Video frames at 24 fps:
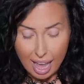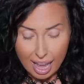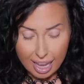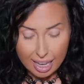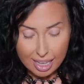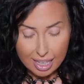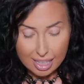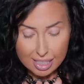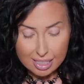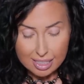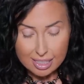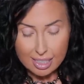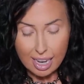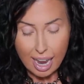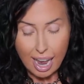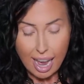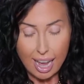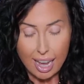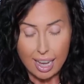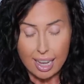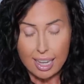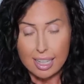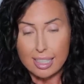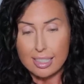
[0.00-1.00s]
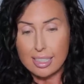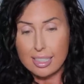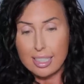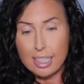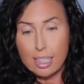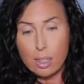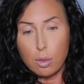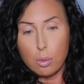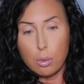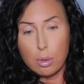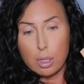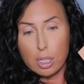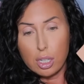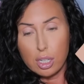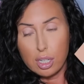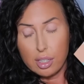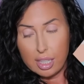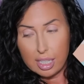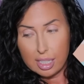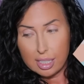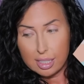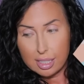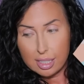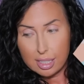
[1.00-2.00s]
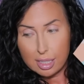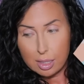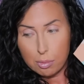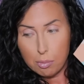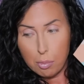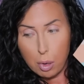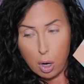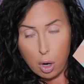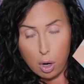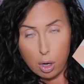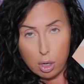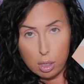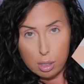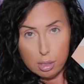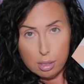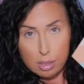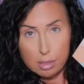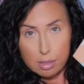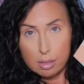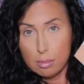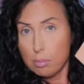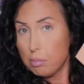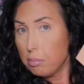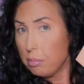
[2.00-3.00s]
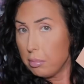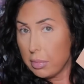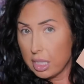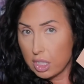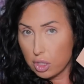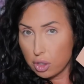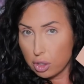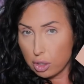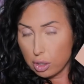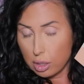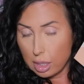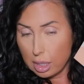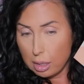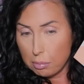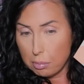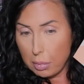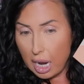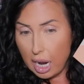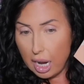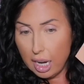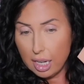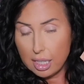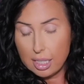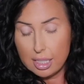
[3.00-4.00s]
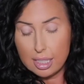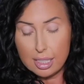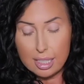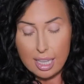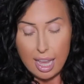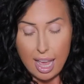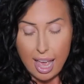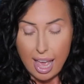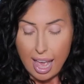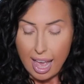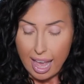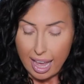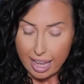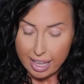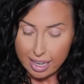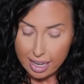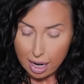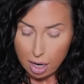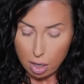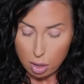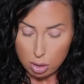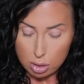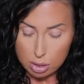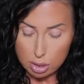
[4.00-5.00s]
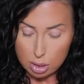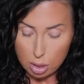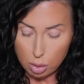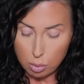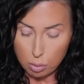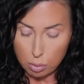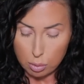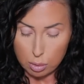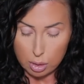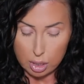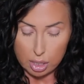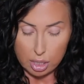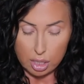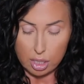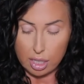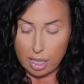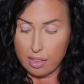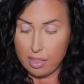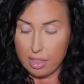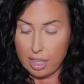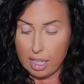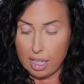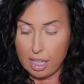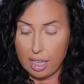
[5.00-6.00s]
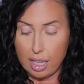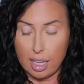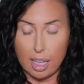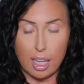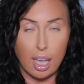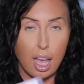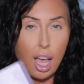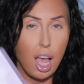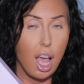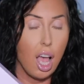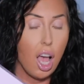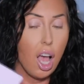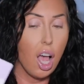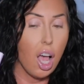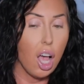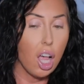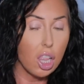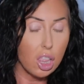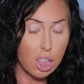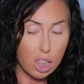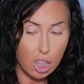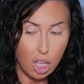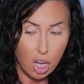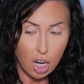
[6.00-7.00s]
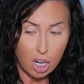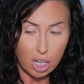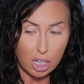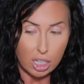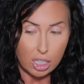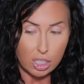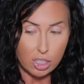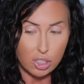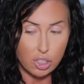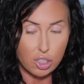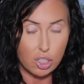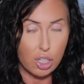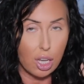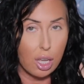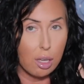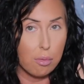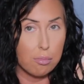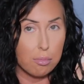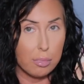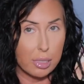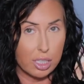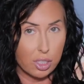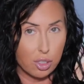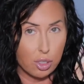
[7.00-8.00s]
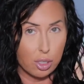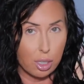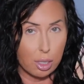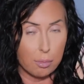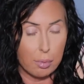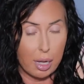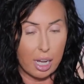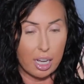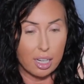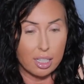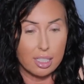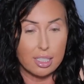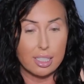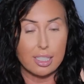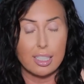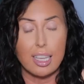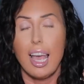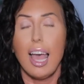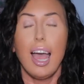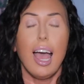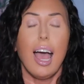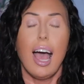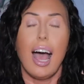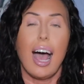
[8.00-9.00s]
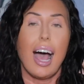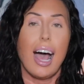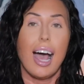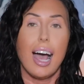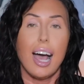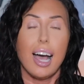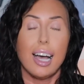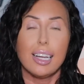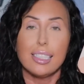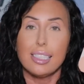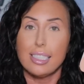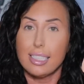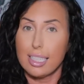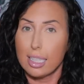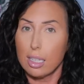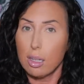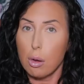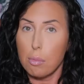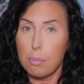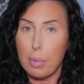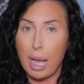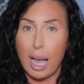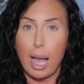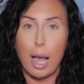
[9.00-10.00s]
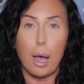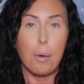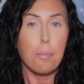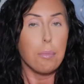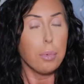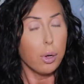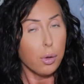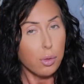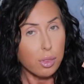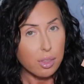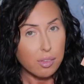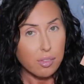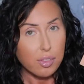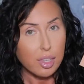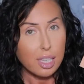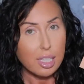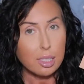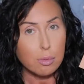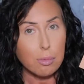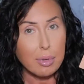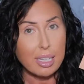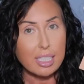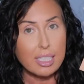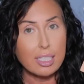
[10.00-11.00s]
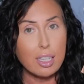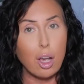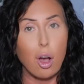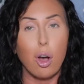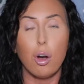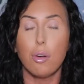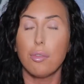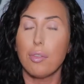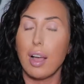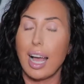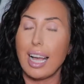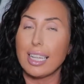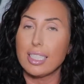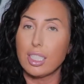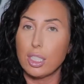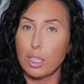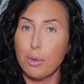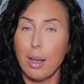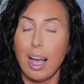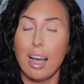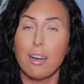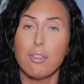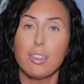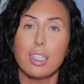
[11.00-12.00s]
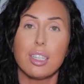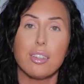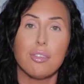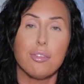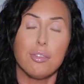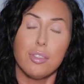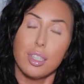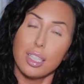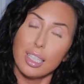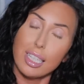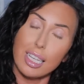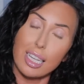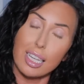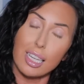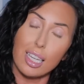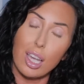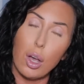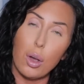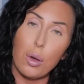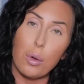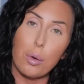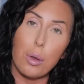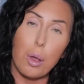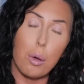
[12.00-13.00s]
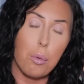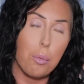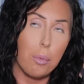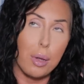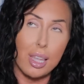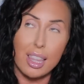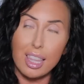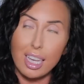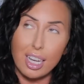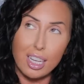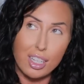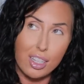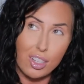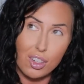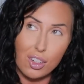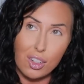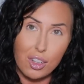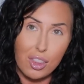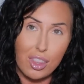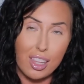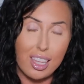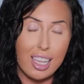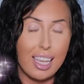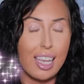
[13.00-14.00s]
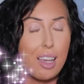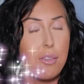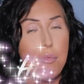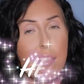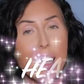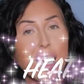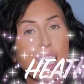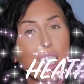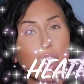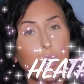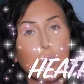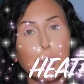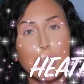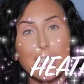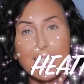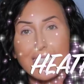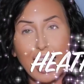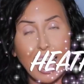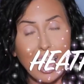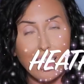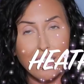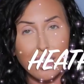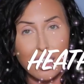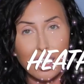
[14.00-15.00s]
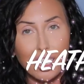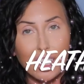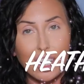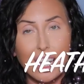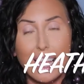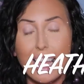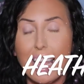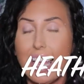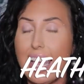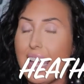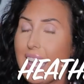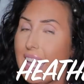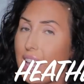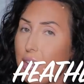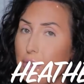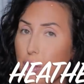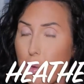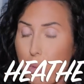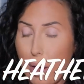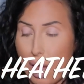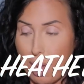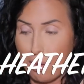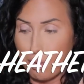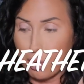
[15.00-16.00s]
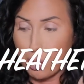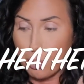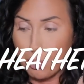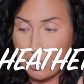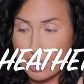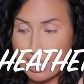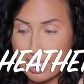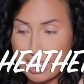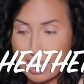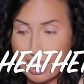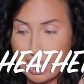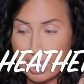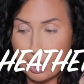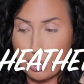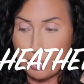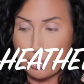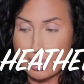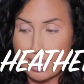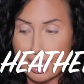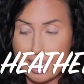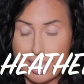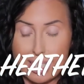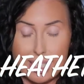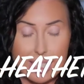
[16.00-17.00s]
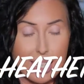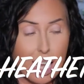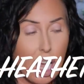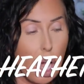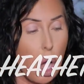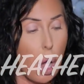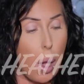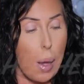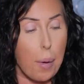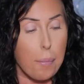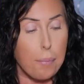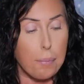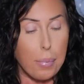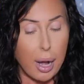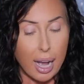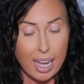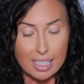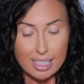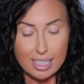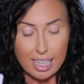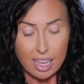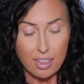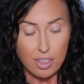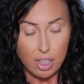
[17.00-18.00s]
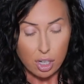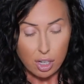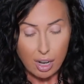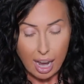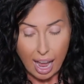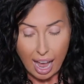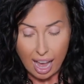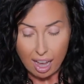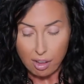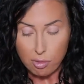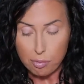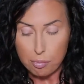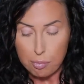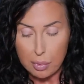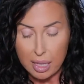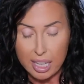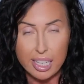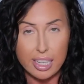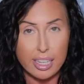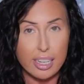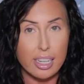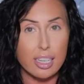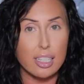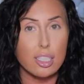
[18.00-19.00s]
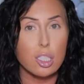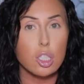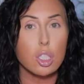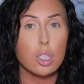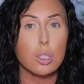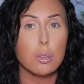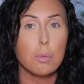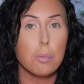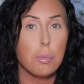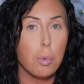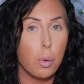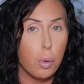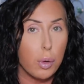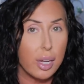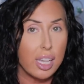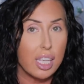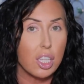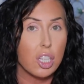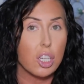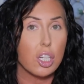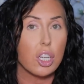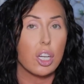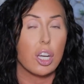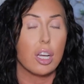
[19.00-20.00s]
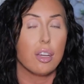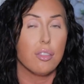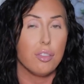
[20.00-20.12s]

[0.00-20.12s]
and I did order the small mystery box, and I also ordered the large mystery box. I did buy both of these myself. I do have an affiliate code with Unearthly. My code is Heather if you ever want to use it. But there have been spoiler